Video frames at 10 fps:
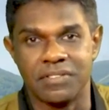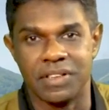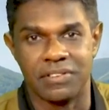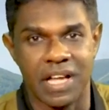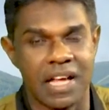
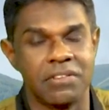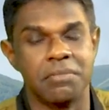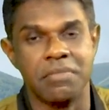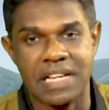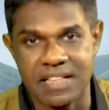We rely
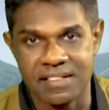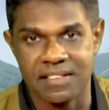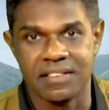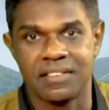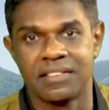on
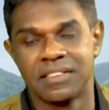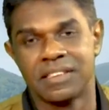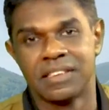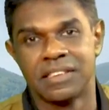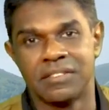medicine.
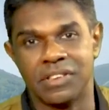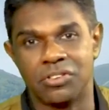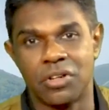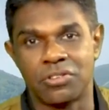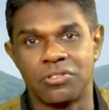We
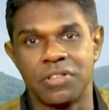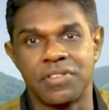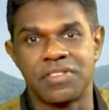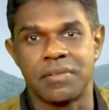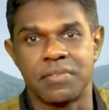talk to
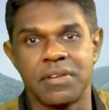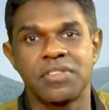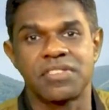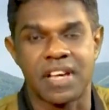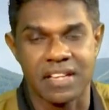even
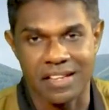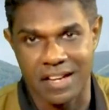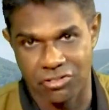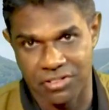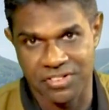sometimes a
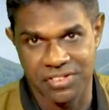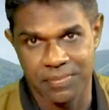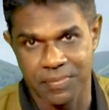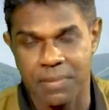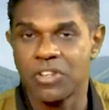psychiatrist.
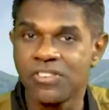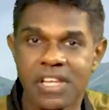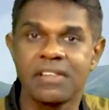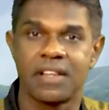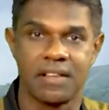I'm not
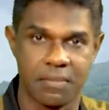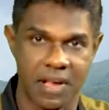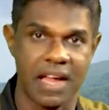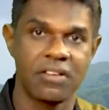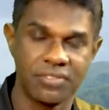saying that they're
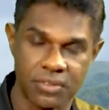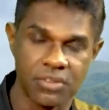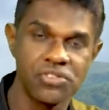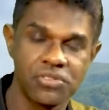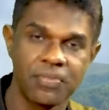bad, of
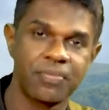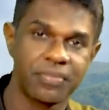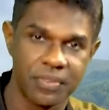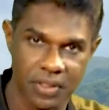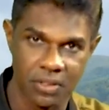course.
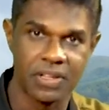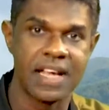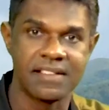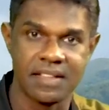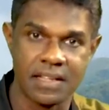The Lord
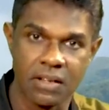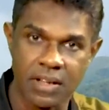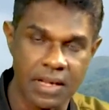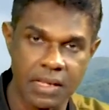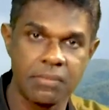has
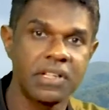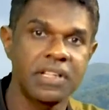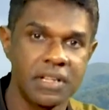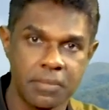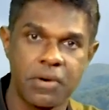
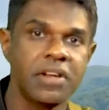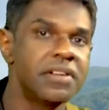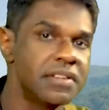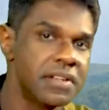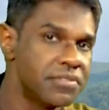enabled and
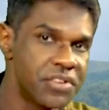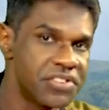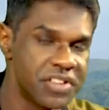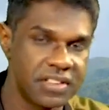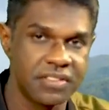appointed them for
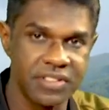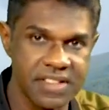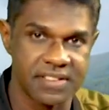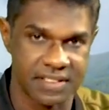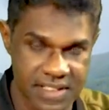a certain
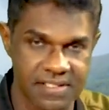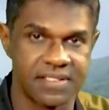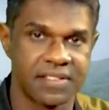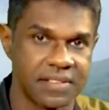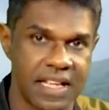reason.
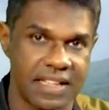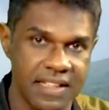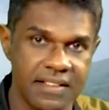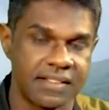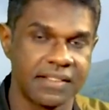Yes, they are
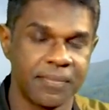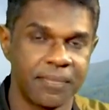needed.